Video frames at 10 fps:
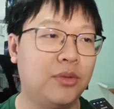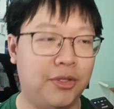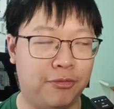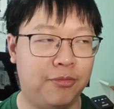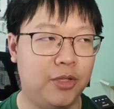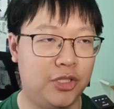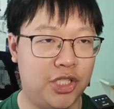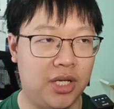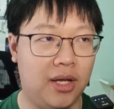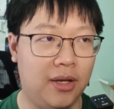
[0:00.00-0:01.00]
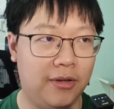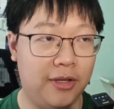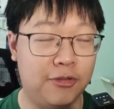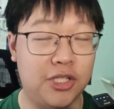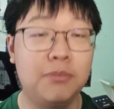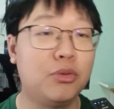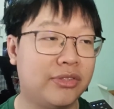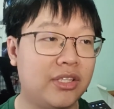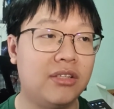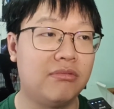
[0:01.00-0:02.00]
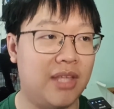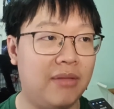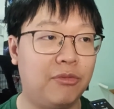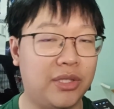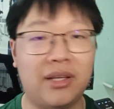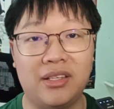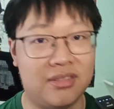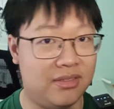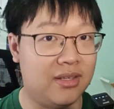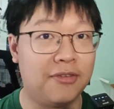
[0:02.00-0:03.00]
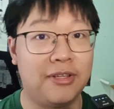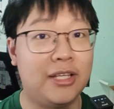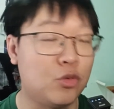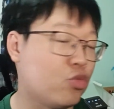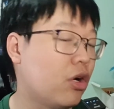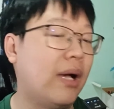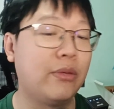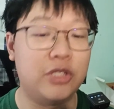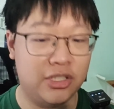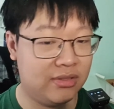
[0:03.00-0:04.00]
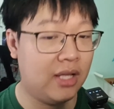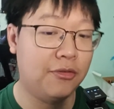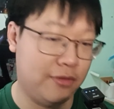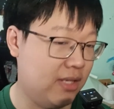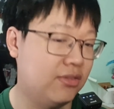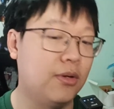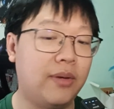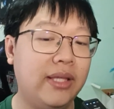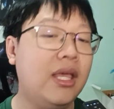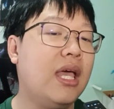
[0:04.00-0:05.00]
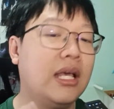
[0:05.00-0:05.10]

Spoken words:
if she boosted, then retires herself and get to draw one, which is kind of nice, right?